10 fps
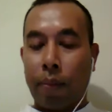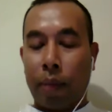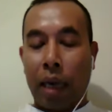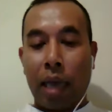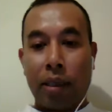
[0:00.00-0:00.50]

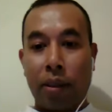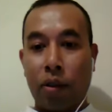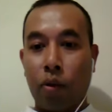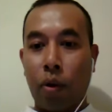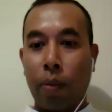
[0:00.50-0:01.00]
last
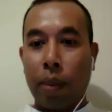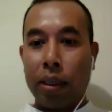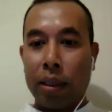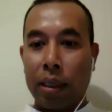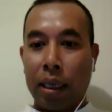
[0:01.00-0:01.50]
12
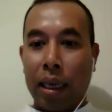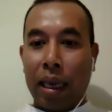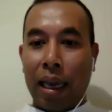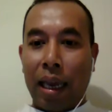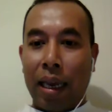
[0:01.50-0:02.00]
months,
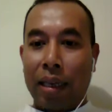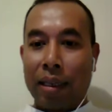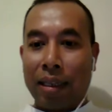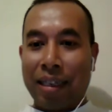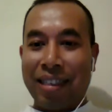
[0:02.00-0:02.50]
and
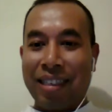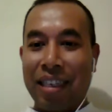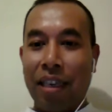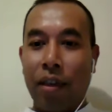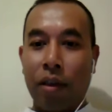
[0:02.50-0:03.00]
is
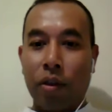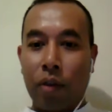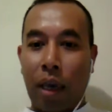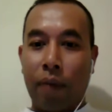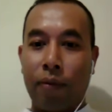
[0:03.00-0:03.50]
keen on to
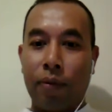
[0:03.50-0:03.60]
have